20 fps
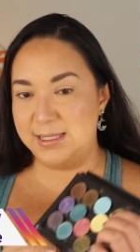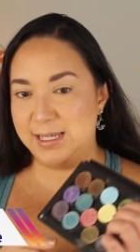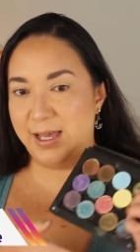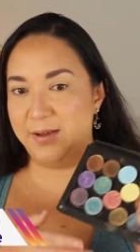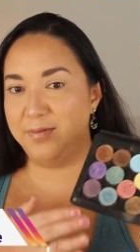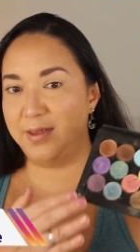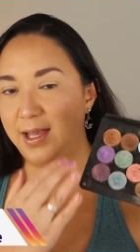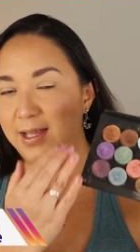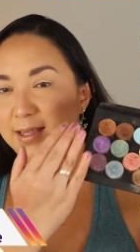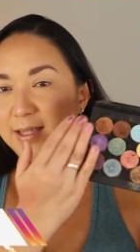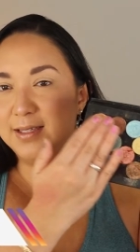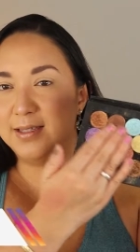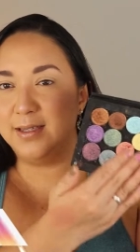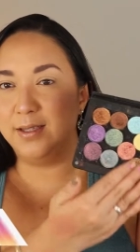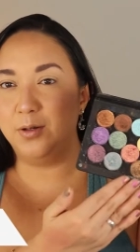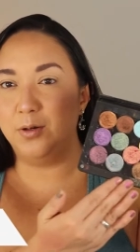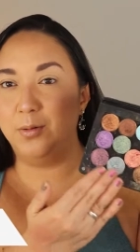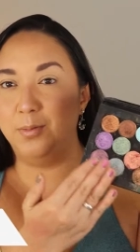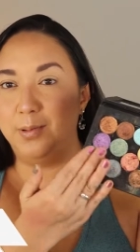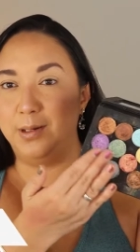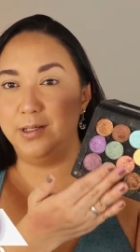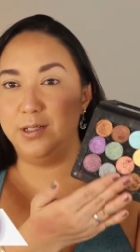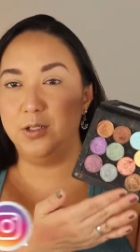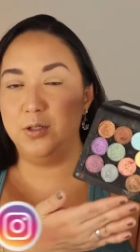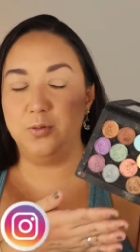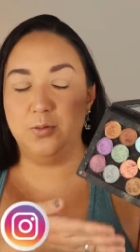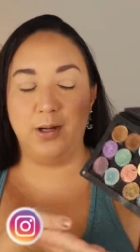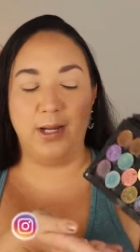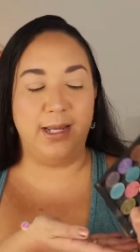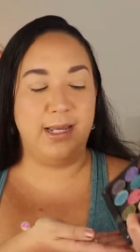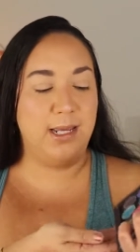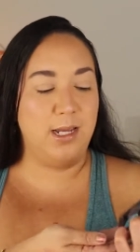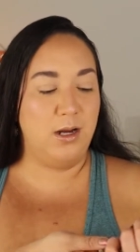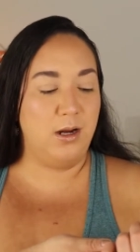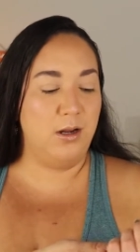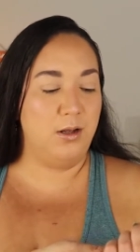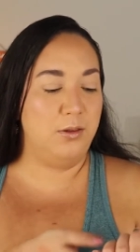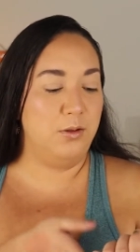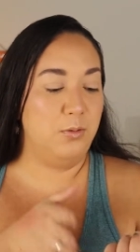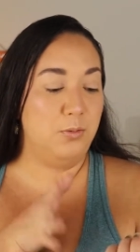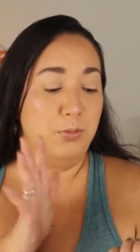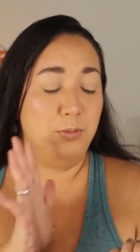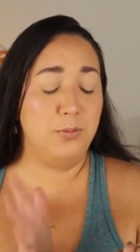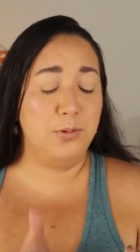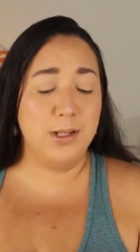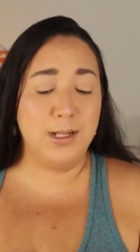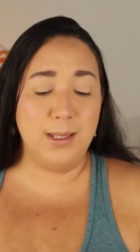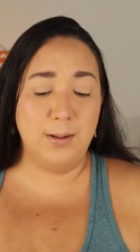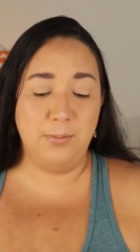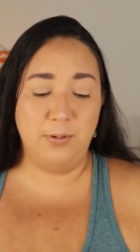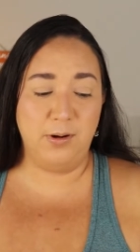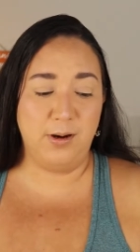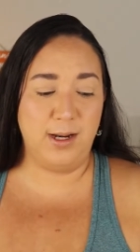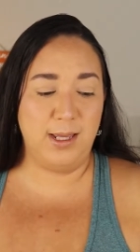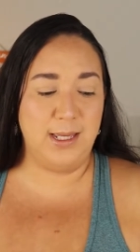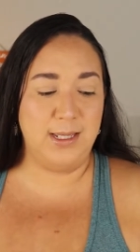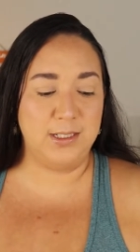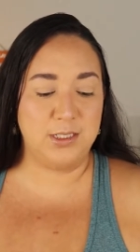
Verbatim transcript: I have like this little bundle right here and they're really pretty.